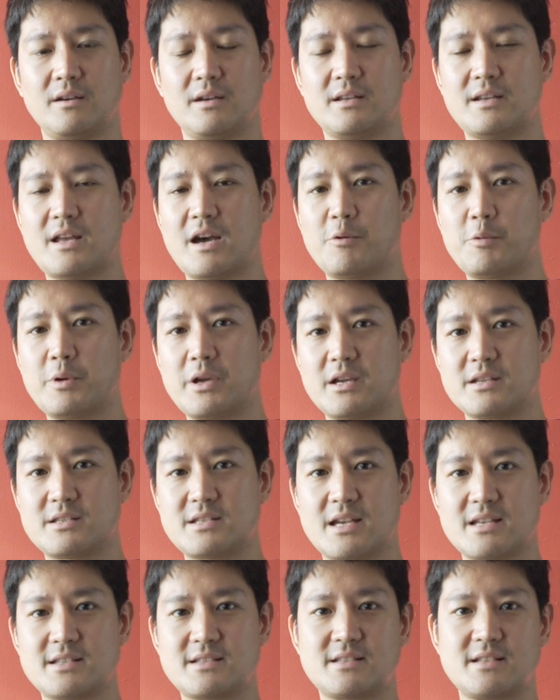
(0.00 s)
And now we are
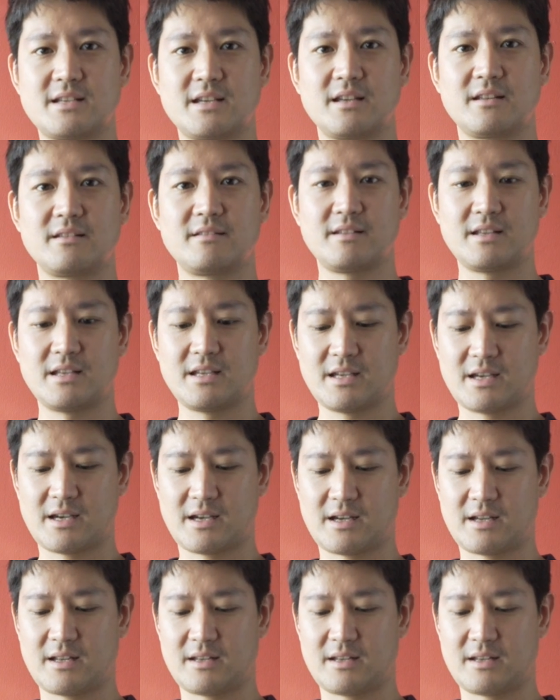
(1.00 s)
testing the